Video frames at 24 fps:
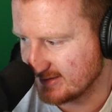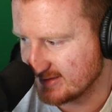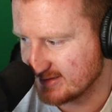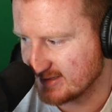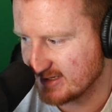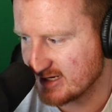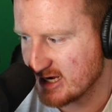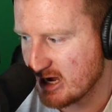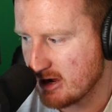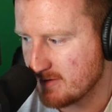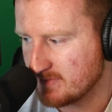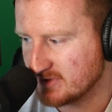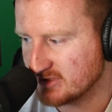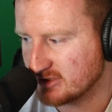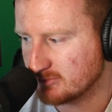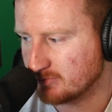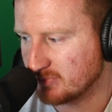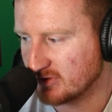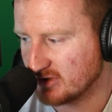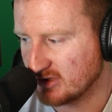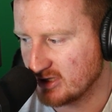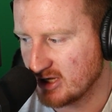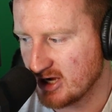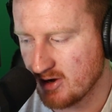in the comments
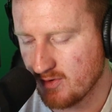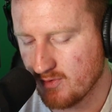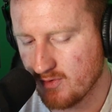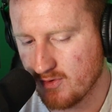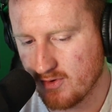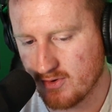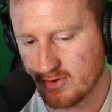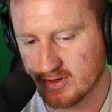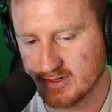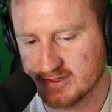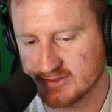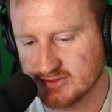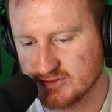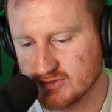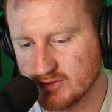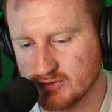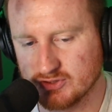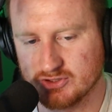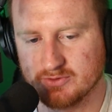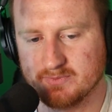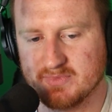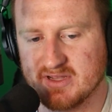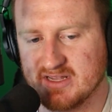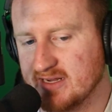below or on
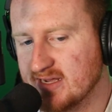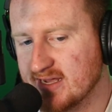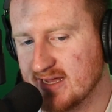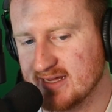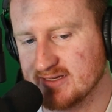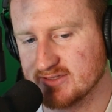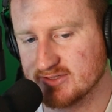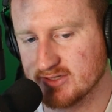social media.